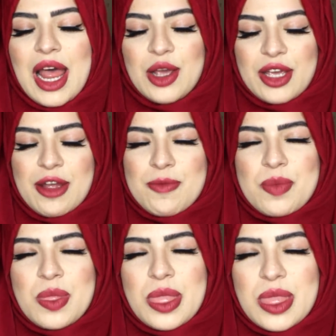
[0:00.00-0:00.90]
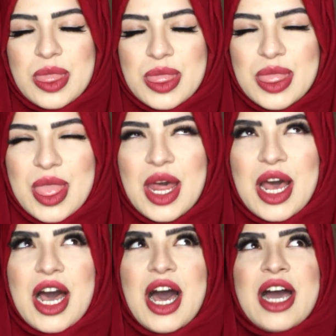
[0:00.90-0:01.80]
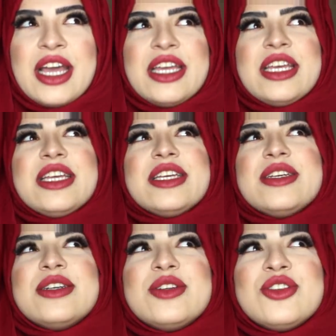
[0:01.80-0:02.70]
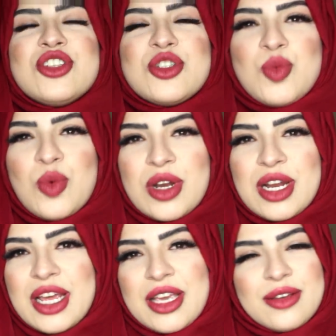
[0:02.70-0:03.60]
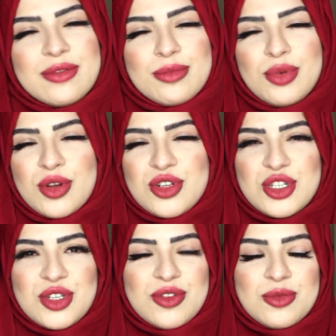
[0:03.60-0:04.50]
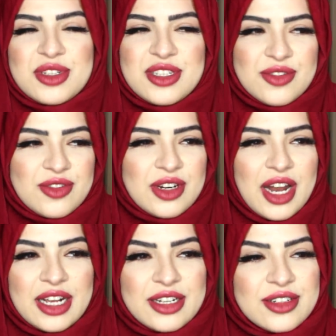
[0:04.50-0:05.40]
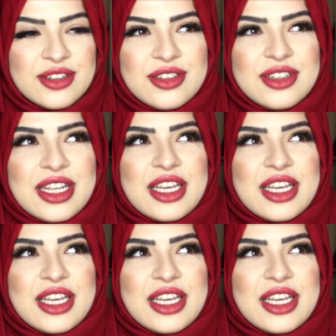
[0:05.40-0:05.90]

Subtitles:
Okay. I just want to like, approach you from a different angle.